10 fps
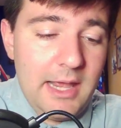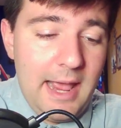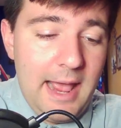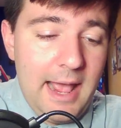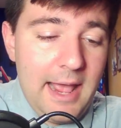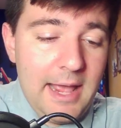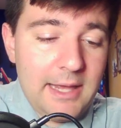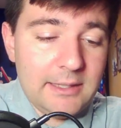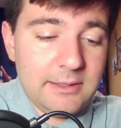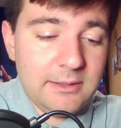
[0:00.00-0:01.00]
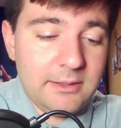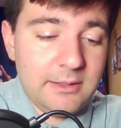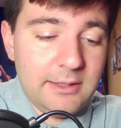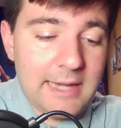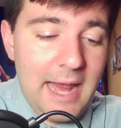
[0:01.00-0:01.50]
And
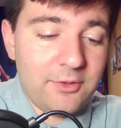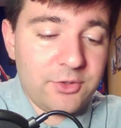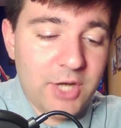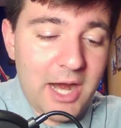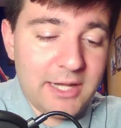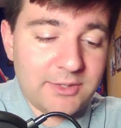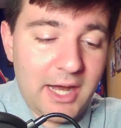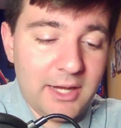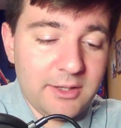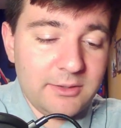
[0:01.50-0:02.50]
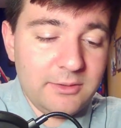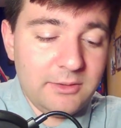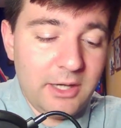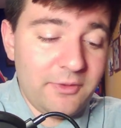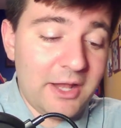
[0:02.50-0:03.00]
now the Giants got a,
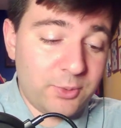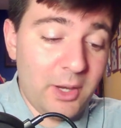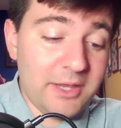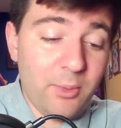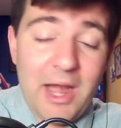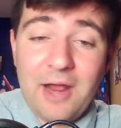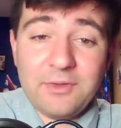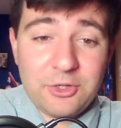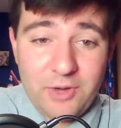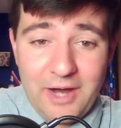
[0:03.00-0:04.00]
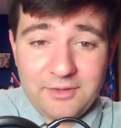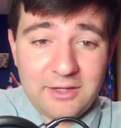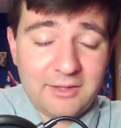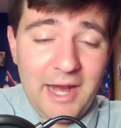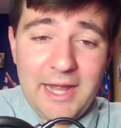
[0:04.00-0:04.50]
you know, that's why they went out and they drafted a
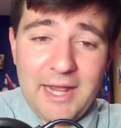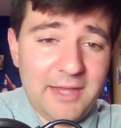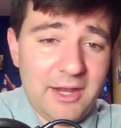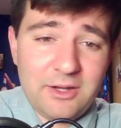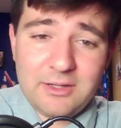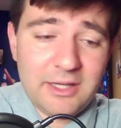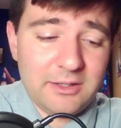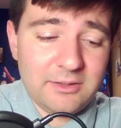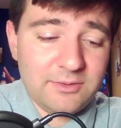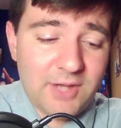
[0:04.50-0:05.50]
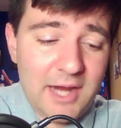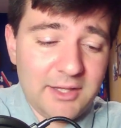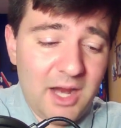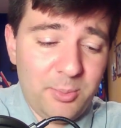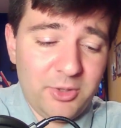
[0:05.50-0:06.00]
tight end. They they signed a
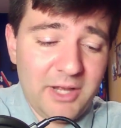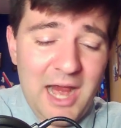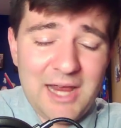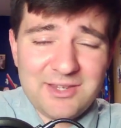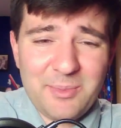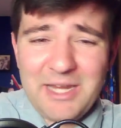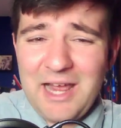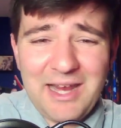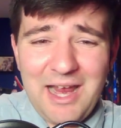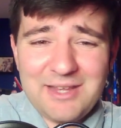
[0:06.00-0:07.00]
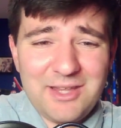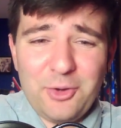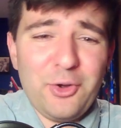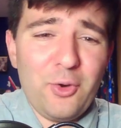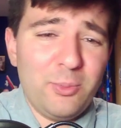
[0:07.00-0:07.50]
couple of guys. I mean, not guys that are
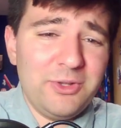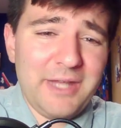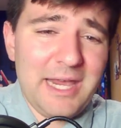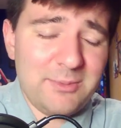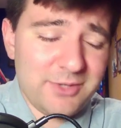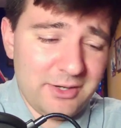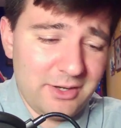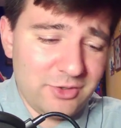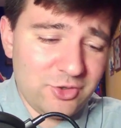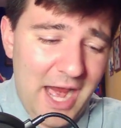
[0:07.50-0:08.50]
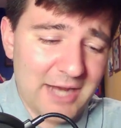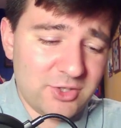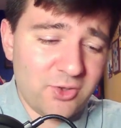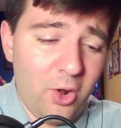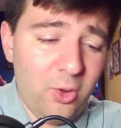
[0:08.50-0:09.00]
notable names, uh, Jack
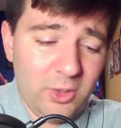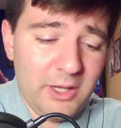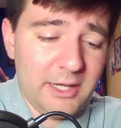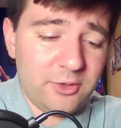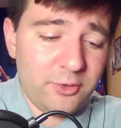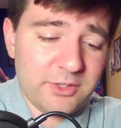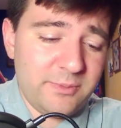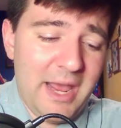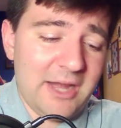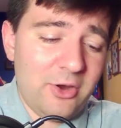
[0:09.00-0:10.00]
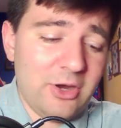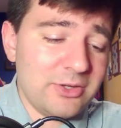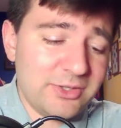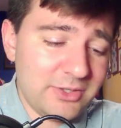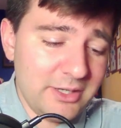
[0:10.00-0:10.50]
Stoll and Chris
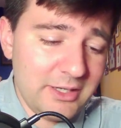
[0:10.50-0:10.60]
Manhertz.